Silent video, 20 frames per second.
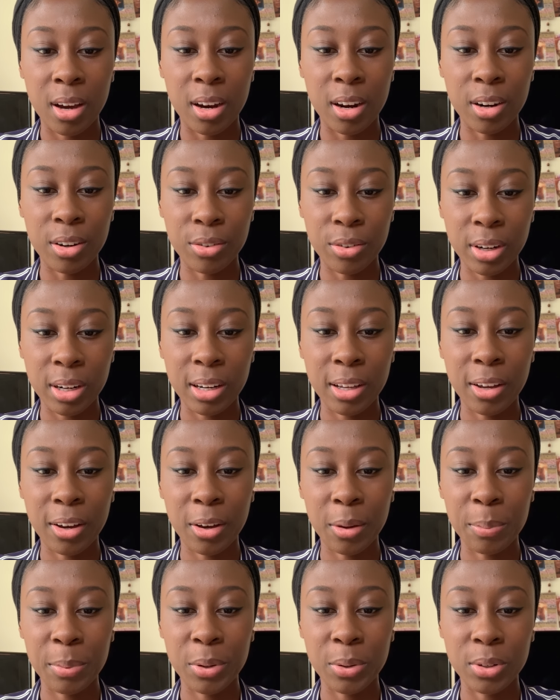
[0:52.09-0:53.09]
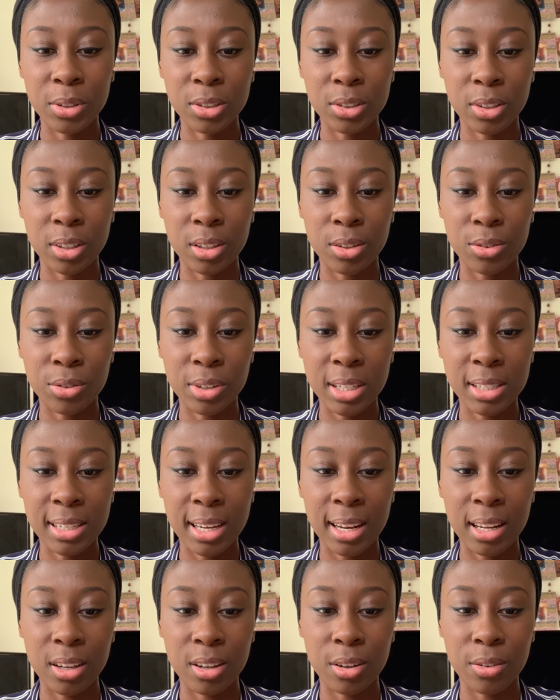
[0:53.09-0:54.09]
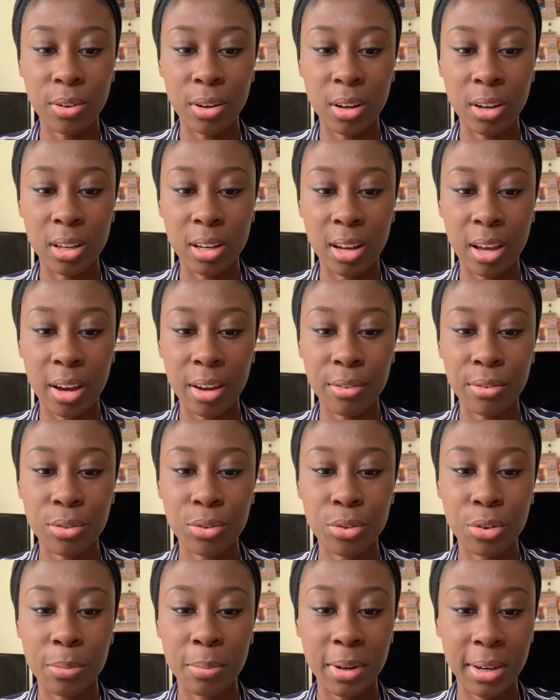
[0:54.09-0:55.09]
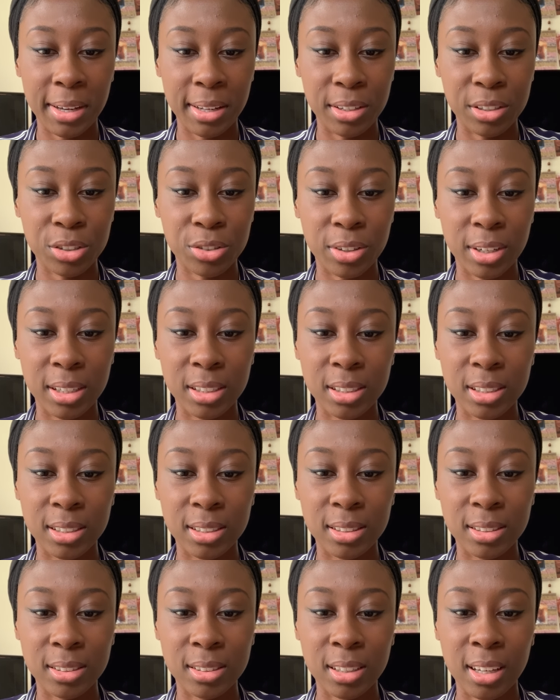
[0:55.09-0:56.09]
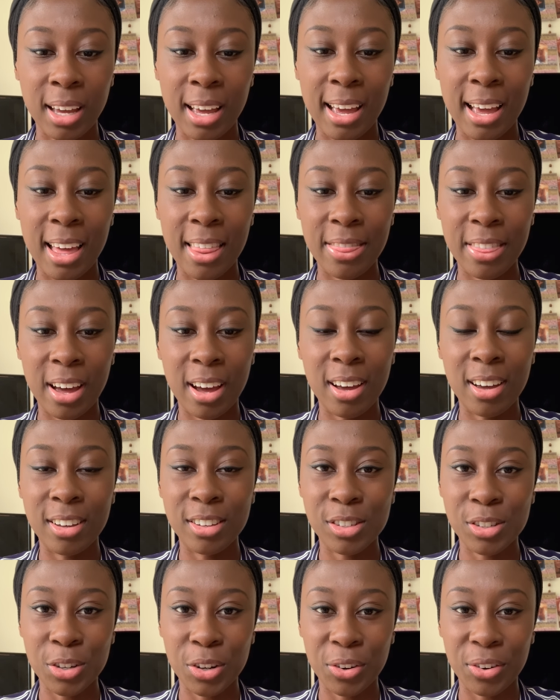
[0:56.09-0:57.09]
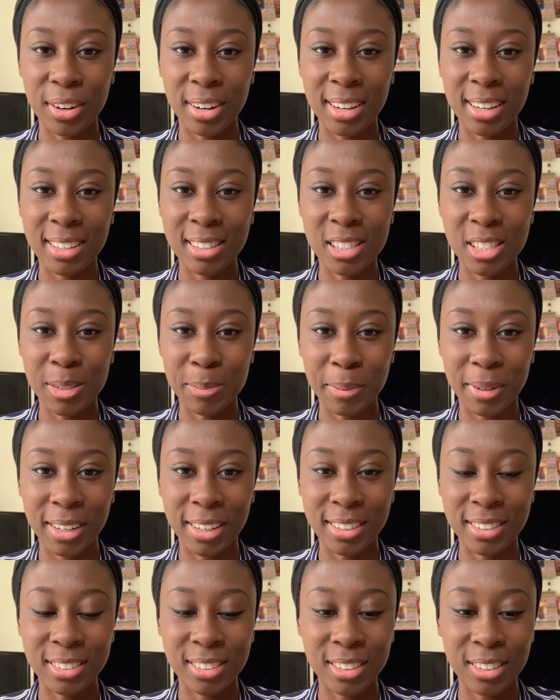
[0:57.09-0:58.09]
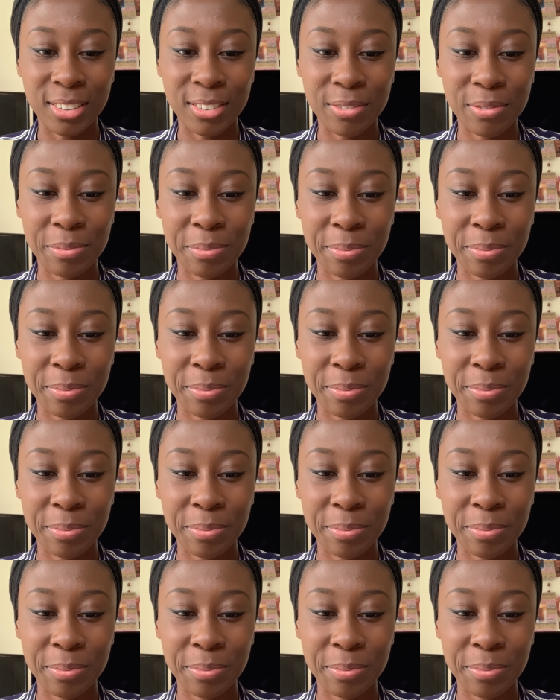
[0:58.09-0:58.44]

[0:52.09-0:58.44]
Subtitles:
I really hope you enjoy the retelling of her life through my illustrations and that her story inspires you.